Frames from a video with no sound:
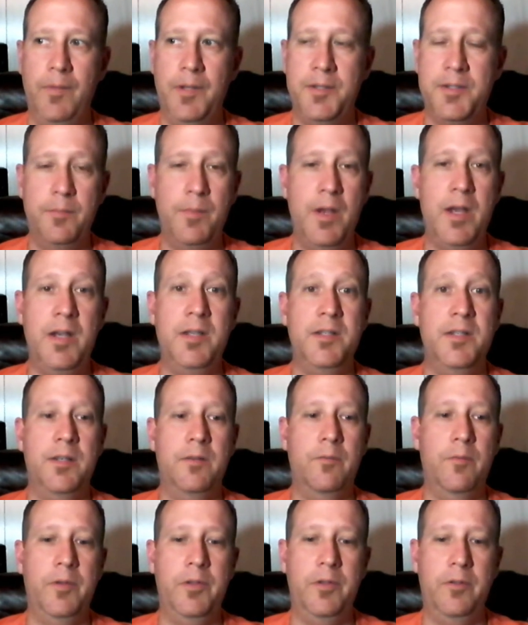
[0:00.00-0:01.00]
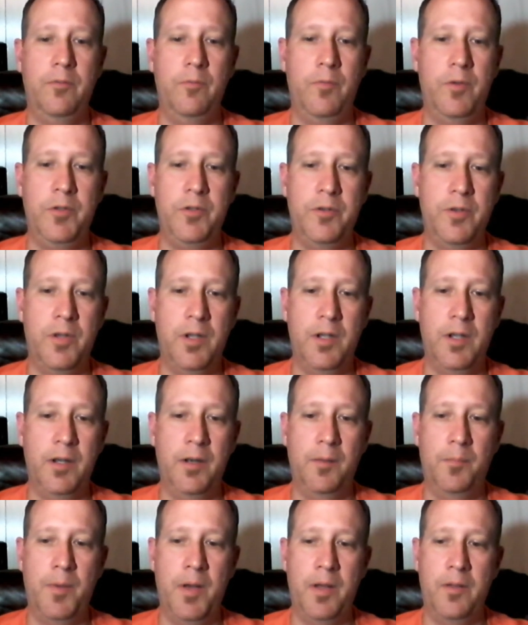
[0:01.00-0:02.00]
it's amazing when you get
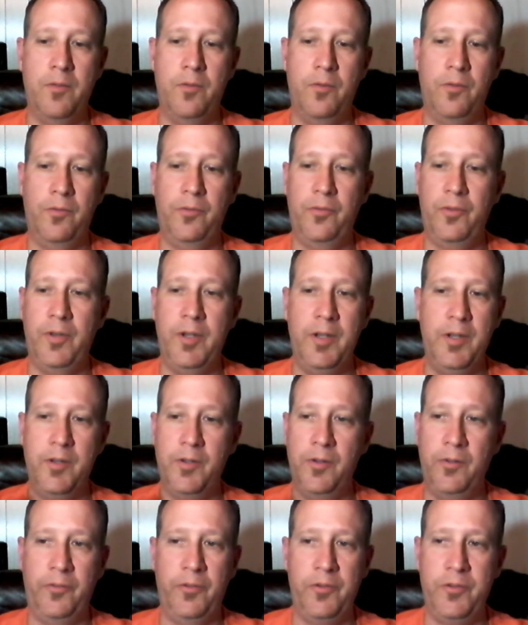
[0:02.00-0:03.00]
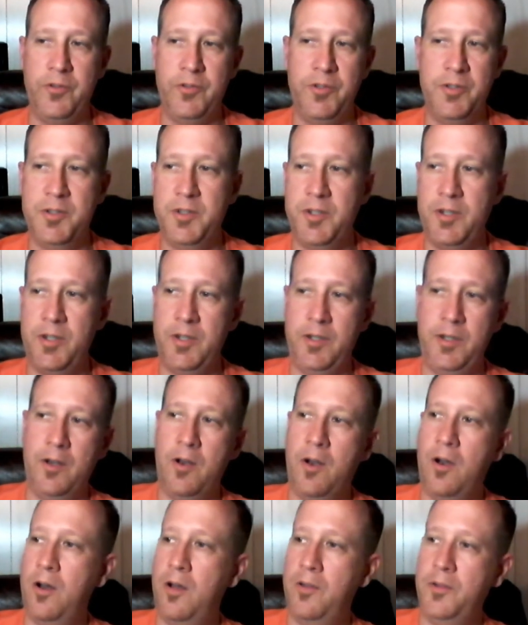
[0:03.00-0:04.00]
up on those hills and you just see
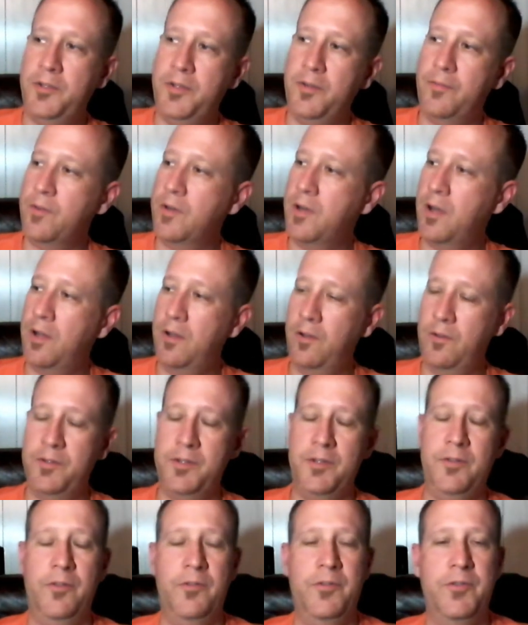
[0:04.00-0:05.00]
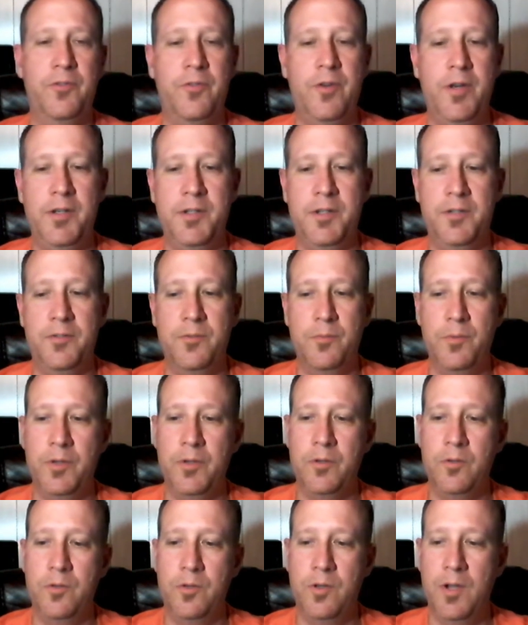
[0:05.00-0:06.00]
all the different colors in those trees. It's
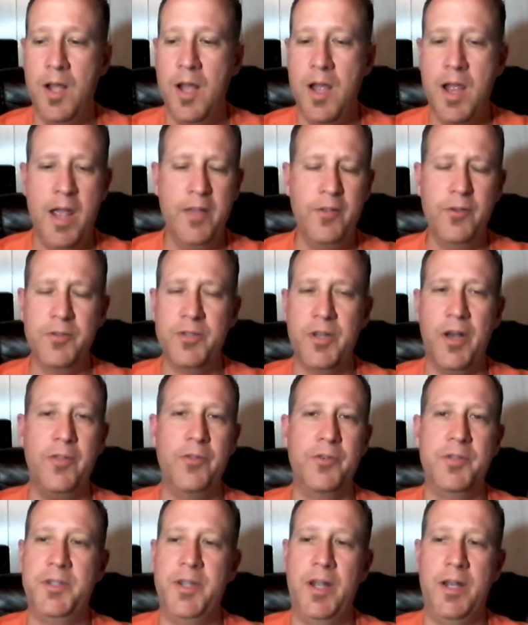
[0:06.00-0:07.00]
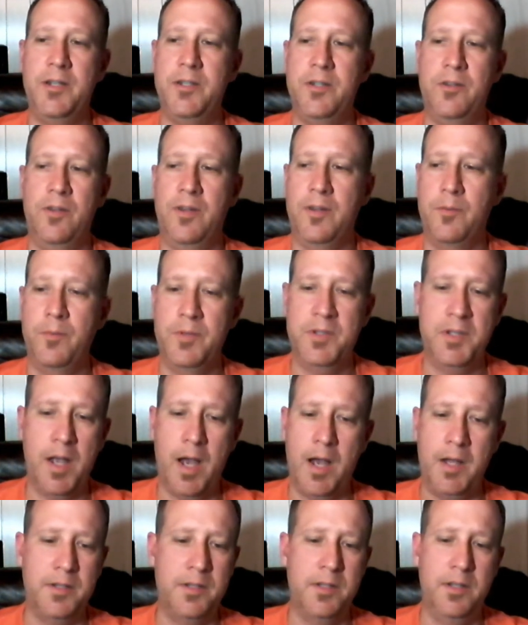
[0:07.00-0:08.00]
really cool. And there's other states, like
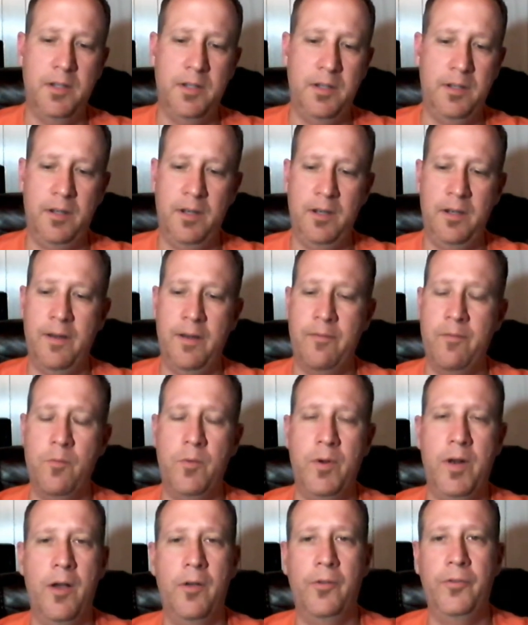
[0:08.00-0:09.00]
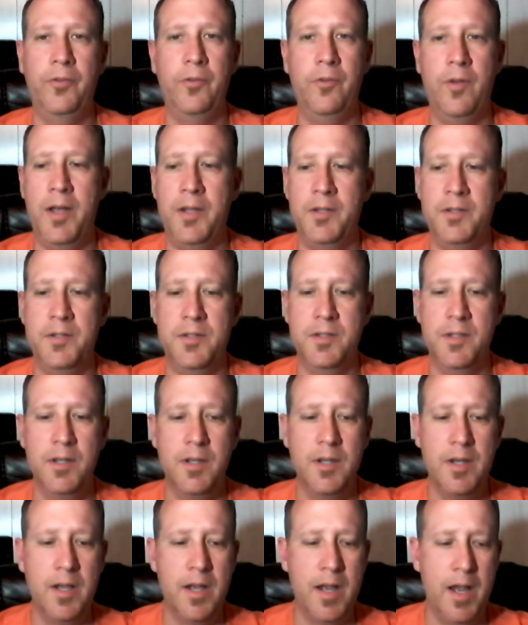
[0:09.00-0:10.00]
Wisconsin and everyone else who has
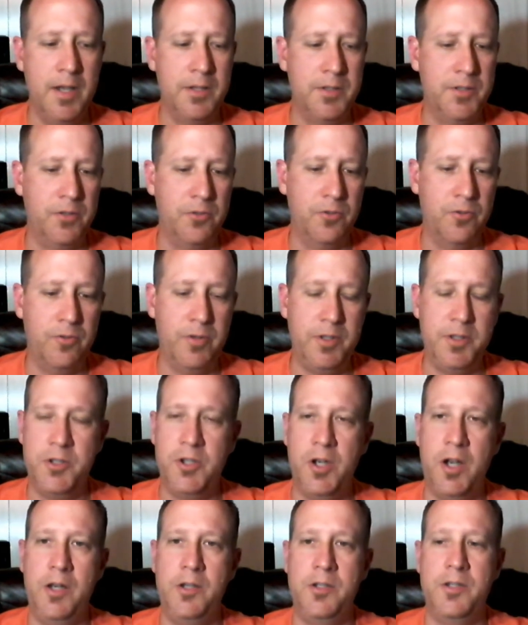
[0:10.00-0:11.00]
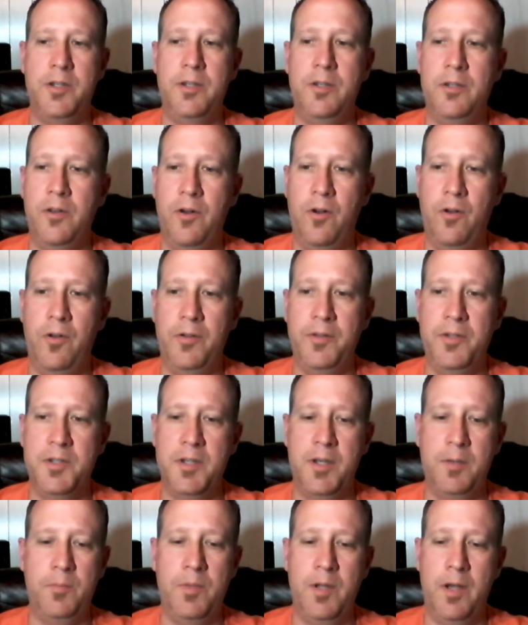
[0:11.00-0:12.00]
the trees changing, at the
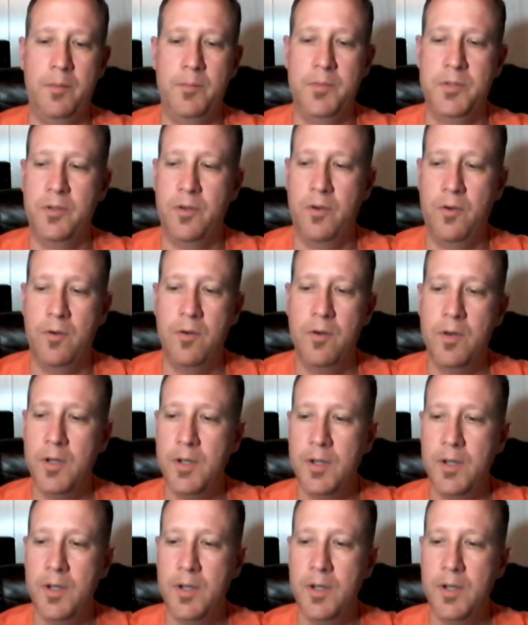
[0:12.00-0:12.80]
same time. So